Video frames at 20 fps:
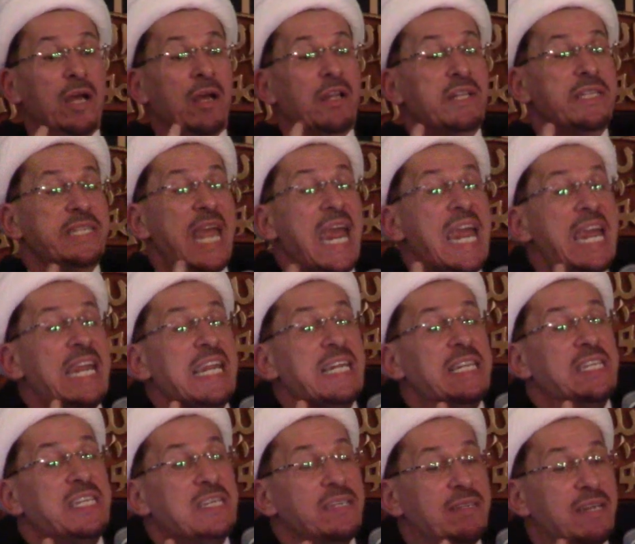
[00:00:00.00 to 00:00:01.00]

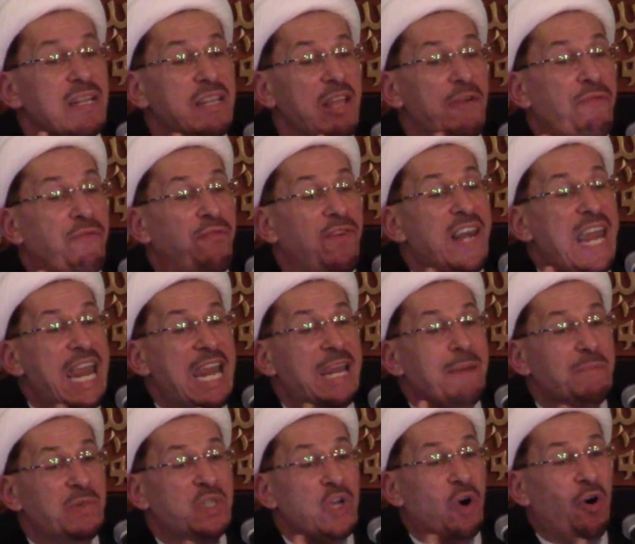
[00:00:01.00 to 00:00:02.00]
taste the
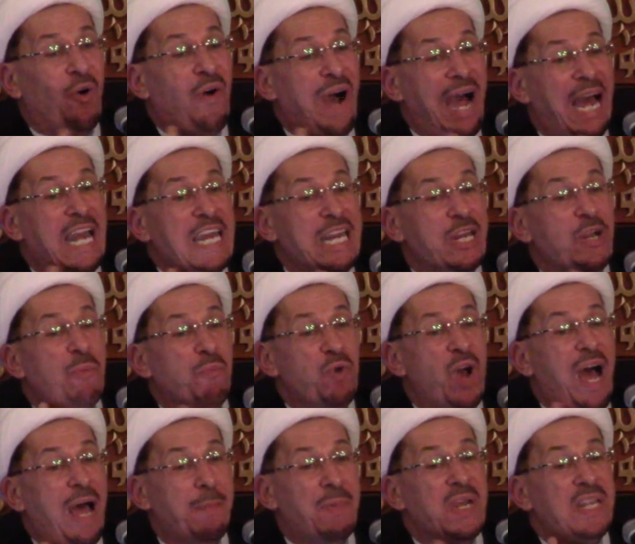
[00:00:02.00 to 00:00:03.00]
flames, O Ali ibn
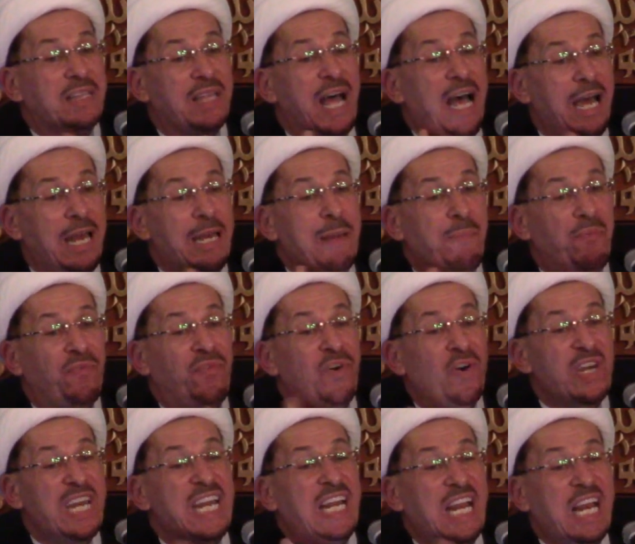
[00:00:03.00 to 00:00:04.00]
Abi Talib, for
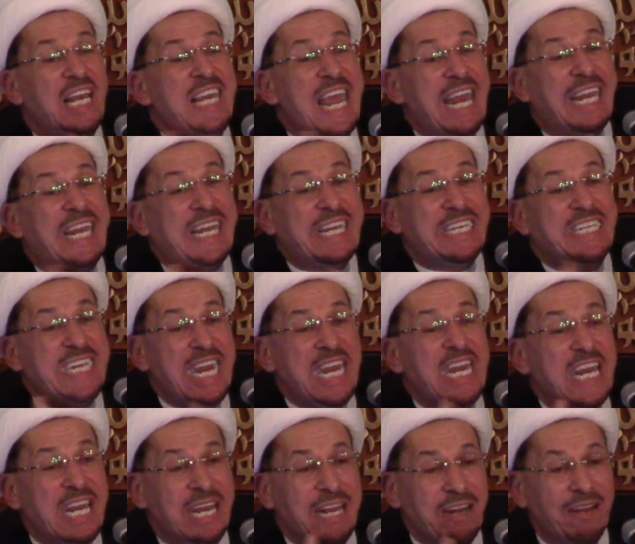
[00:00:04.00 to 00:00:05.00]

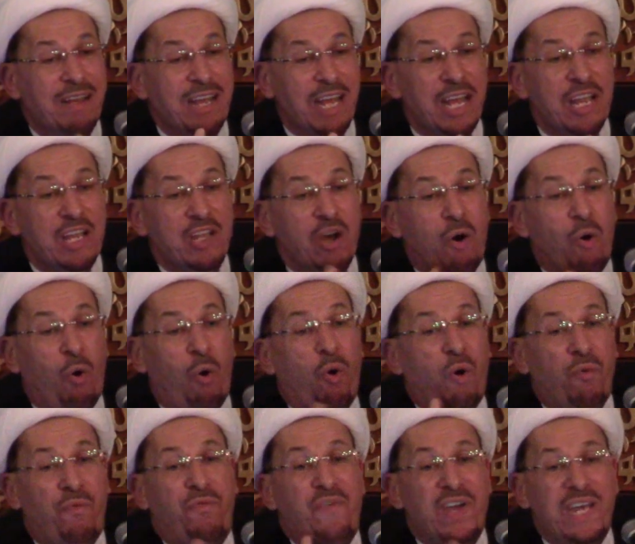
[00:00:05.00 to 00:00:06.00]
neglecting the
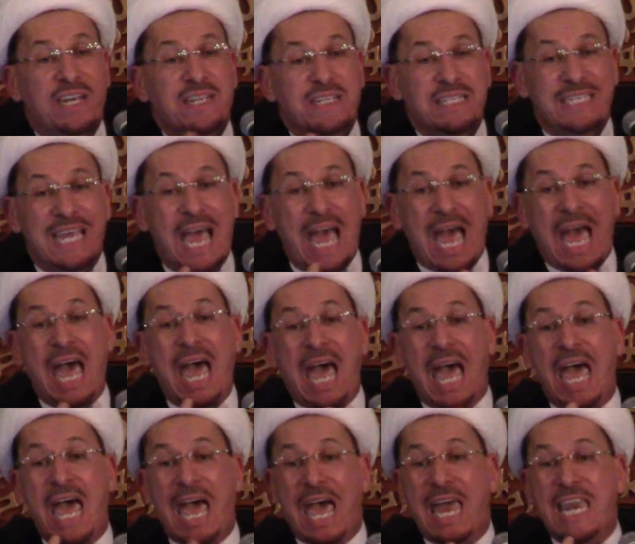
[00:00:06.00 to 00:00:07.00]
orphans
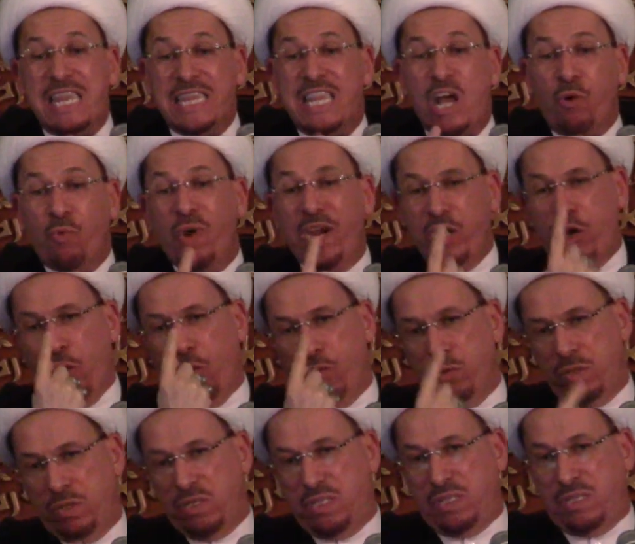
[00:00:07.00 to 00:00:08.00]
and the
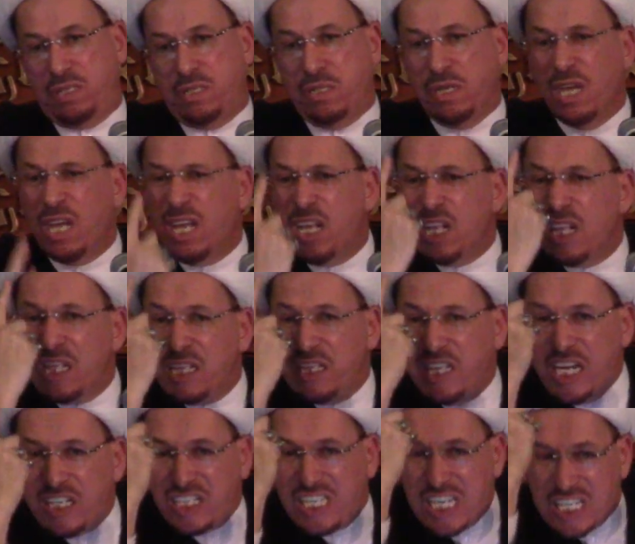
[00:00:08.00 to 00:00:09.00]
widows.
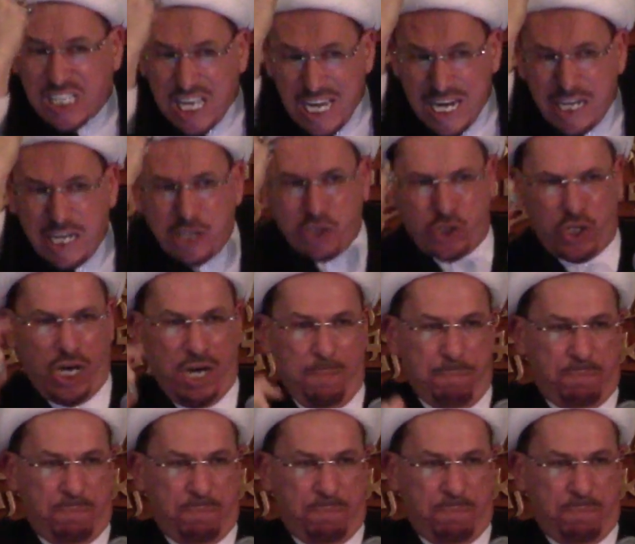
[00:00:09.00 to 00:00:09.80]
This is leadership.